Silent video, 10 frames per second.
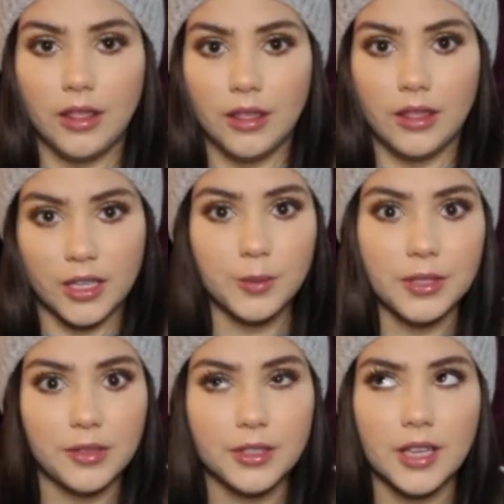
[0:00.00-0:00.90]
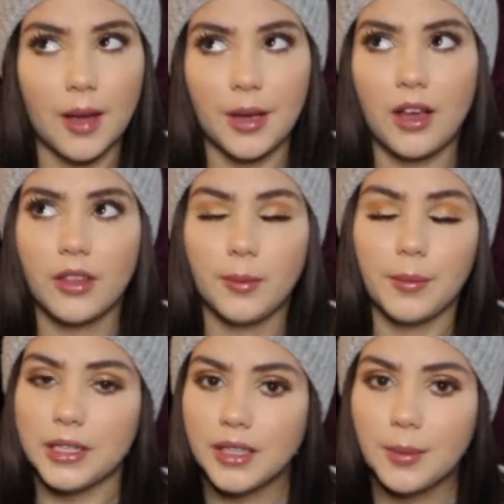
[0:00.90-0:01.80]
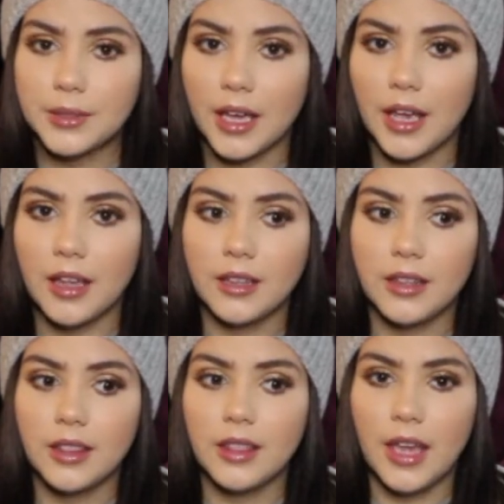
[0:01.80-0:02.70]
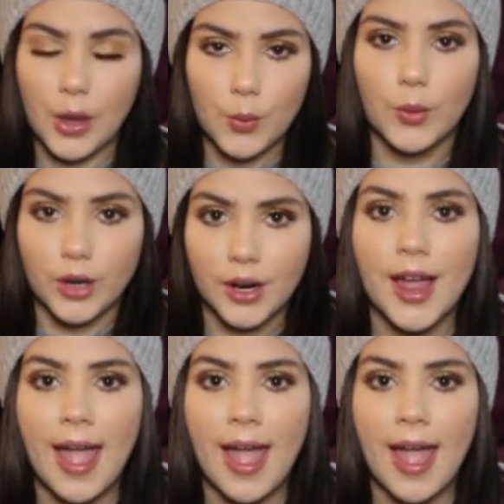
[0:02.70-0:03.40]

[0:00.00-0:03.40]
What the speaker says: this specific time, I got them on my lips, and they were